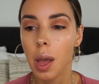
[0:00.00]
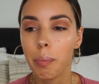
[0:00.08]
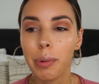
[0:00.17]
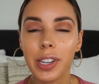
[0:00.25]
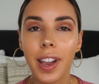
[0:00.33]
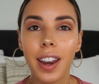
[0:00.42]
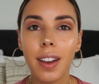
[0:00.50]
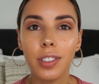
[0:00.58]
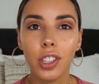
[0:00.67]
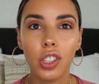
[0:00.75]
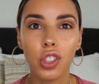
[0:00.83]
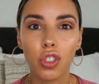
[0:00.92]
but you kind of have to
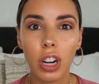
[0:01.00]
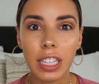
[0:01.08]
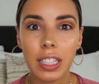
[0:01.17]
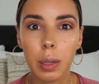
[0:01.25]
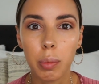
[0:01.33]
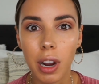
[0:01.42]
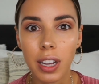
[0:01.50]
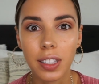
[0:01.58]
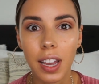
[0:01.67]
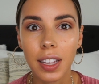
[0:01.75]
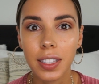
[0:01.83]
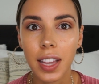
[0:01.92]
just trust the
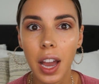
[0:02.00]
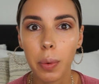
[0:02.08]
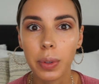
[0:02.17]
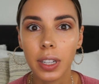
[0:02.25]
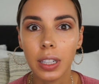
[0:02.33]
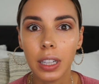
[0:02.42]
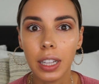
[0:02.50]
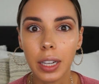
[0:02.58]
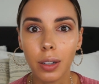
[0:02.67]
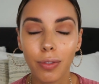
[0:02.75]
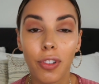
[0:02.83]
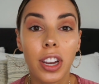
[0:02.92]
process. I was a
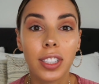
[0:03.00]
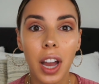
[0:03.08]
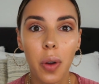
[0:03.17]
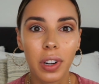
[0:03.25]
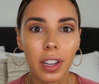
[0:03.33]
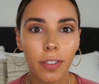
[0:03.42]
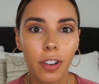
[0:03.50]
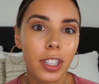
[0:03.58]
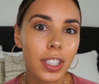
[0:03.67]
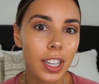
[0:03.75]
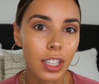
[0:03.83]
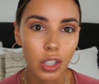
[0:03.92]
little freaked out when I first
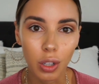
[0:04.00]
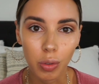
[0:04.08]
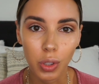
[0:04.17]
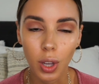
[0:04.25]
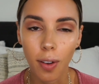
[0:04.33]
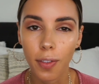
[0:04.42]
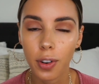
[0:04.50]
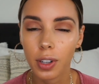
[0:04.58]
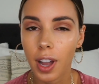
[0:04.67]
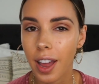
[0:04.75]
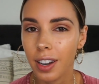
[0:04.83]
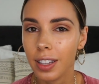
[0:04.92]
did it too. So if you're
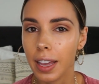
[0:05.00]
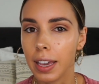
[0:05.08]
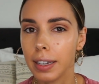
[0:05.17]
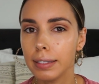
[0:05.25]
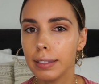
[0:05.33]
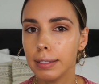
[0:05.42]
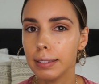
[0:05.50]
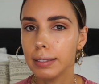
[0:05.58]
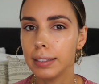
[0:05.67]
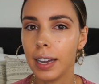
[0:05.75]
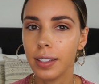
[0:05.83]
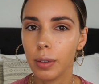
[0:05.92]
kind of like, ooh,
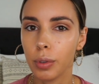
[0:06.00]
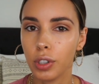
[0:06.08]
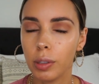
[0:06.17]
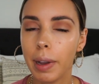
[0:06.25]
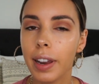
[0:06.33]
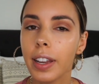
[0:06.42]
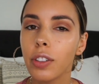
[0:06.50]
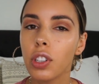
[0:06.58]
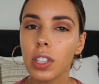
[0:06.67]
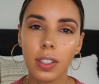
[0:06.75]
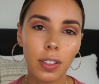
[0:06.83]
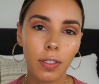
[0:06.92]
not so sure about it,
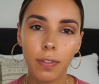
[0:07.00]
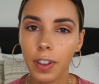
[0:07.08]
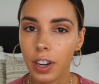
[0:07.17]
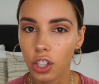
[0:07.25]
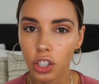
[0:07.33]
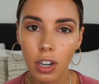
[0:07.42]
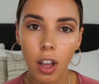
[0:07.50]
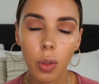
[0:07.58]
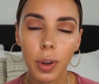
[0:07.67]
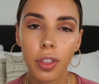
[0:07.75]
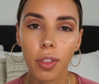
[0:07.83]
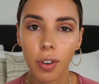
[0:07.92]
just finish it all the
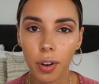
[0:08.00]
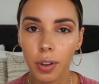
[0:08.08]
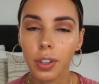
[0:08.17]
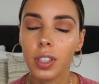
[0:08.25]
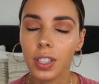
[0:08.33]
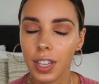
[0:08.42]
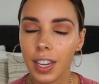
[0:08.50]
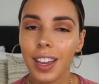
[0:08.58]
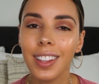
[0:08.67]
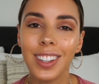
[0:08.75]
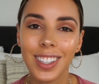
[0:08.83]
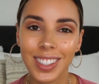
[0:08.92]
way through. You'll see
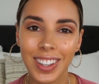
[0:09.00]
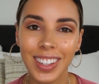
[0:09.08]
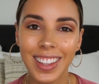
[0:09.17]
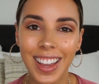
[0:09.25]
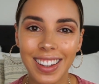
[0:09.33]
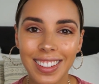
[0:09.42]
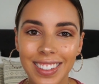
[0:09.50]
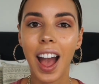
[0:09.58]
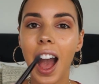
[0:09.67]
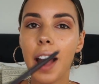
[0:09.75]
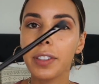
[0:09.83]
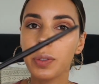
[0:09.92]
it looks good in the end.
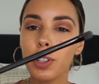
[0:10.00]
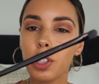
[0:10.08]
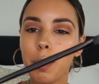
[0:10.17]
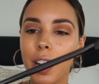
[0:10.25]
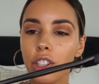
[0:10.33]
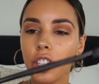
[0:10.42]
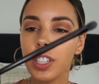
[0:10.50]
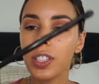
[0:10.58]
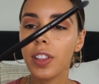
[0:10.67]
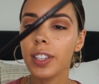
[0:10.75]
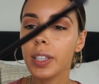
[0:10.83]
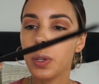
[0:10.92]
I've switched brushes to
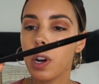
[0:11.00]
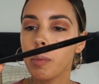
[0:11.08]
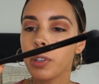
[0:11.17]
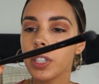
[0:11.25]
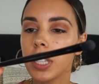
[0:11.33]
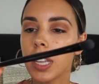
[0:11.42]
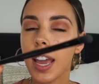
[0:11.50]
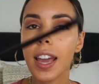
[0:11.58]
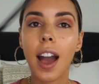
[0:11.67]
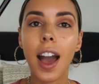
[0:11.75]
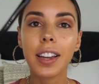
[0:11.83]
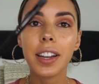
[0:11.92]
this Laura Mercier
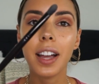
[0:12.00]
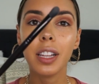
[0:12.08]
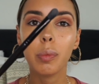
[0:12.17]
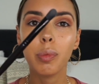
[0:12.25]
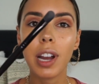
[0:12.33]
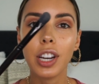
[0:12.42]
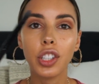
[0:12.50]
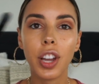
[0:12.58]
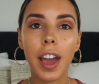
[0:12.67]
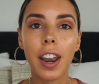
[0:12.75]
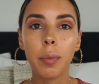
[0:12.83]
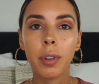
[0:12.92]
eye color brush,
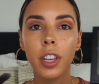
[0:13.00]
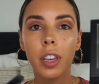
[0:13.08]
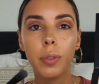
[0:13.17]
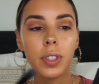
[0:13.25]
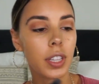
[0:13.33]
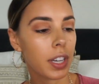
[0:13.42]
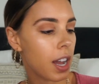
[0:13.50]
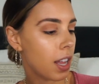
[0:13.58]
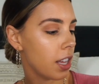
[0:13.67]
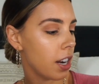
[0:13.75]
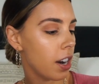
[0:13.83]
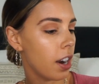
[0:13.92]
and I'm gonna use the
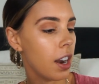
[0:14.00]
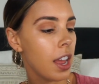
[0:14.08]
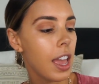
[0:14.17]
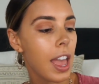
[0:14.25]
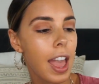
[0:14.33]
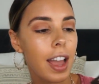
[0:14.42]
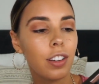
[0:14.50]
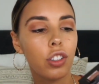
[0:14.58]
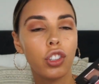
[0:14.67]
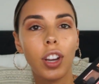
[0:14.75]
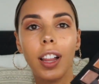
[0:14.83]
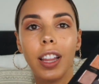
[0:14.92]
color
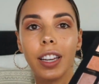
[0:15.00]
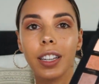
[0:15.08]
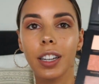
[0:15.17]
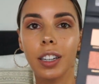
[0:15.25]
Angelic.